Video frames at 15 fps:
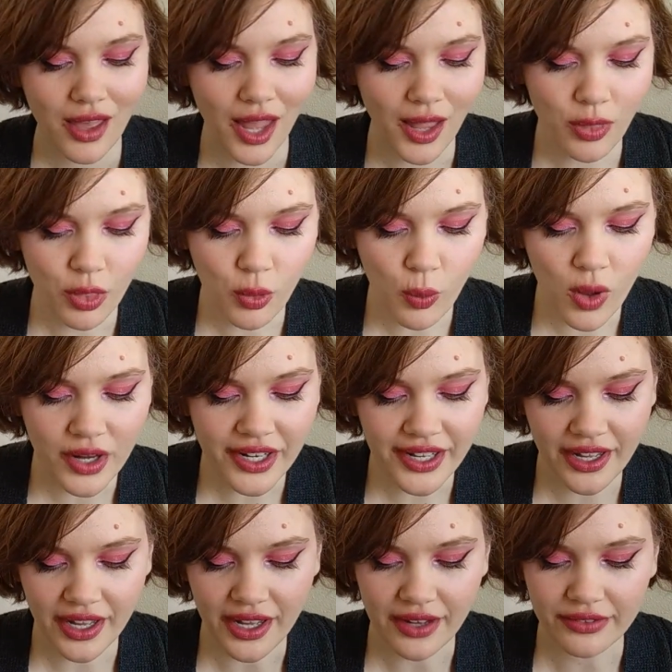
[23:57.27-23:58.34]
And the one
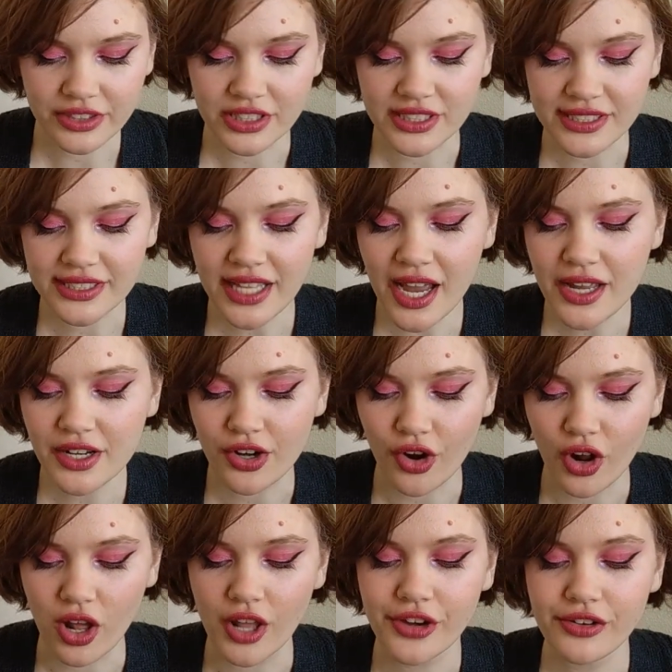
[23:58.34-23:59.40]
I have decided
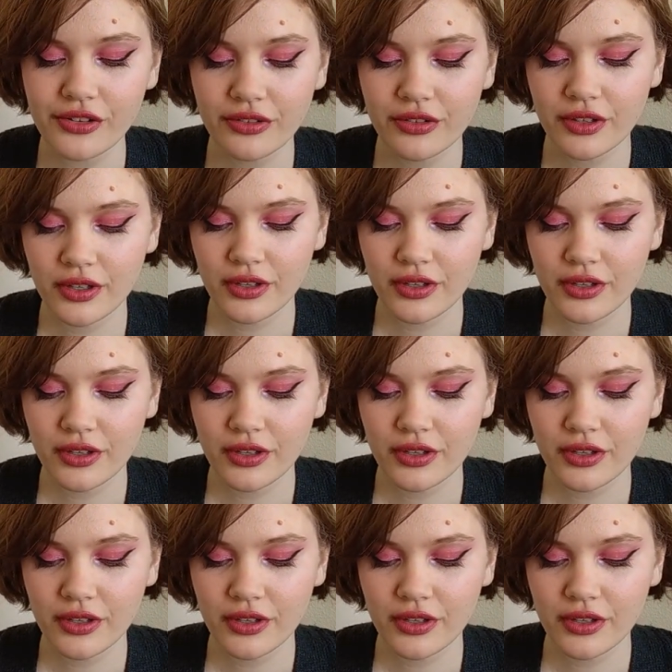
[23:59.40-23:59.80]
on